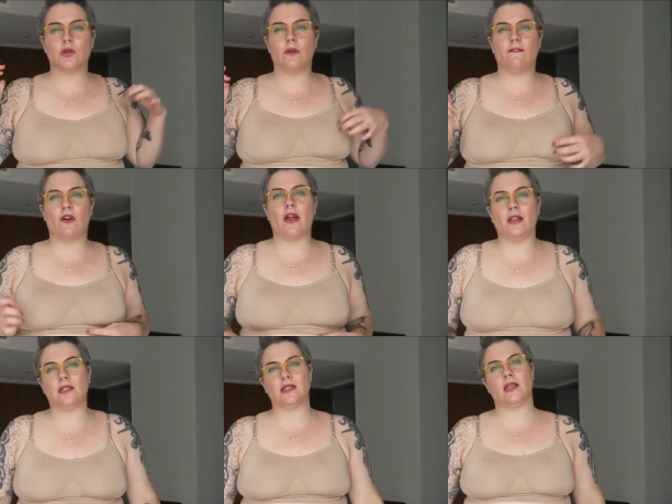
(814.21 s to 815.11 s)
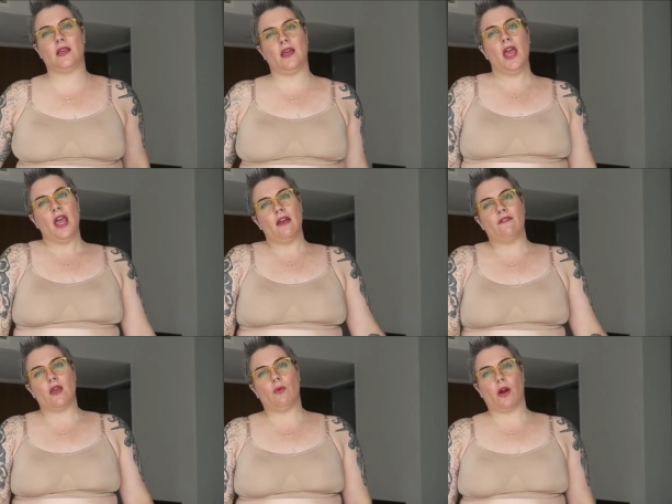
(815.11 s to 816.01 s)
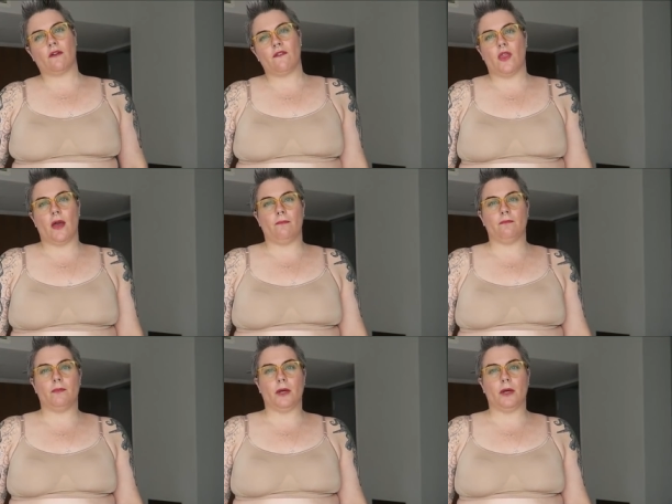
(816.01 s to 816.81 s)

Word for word: to a friend and see if they work for them.